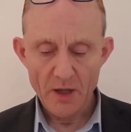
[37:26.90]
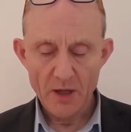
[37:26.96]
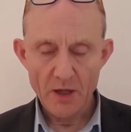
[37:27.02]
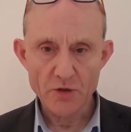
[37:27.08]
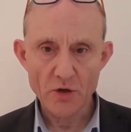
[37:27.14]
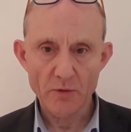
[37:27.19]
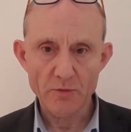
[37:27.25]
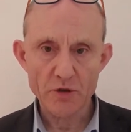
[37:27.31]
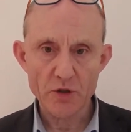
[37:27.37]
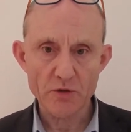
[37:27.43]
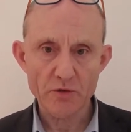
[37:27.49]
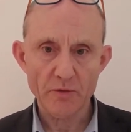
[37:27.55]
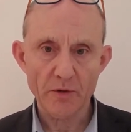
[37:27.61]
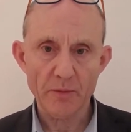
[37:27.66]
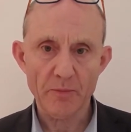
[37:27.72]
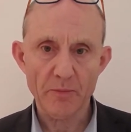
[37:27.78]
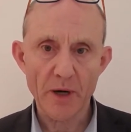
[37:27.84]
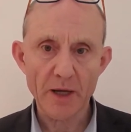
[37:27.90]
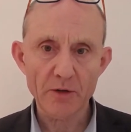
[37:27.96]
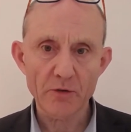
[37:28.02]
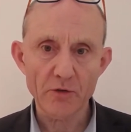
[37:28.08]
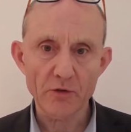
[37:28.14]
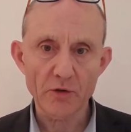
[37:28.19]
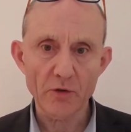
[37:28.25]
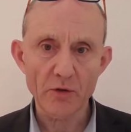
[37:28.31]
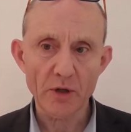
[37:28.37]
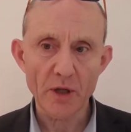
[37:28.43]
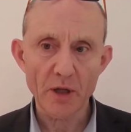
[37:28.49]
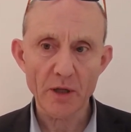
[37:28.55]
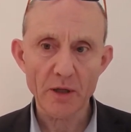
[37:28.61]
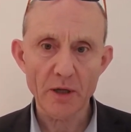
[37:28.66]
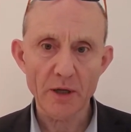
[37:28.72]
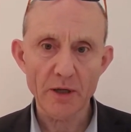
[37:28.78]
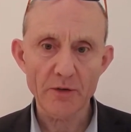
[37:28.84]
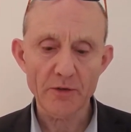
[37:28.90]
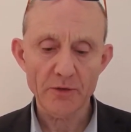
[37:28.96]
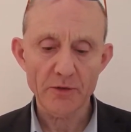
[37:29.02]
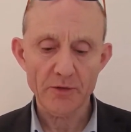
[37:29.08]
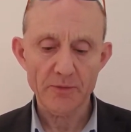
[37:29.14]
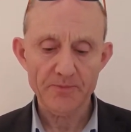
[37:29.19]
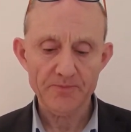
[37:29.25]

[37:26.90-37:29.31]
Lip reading: it's always useful to practice doing calculations.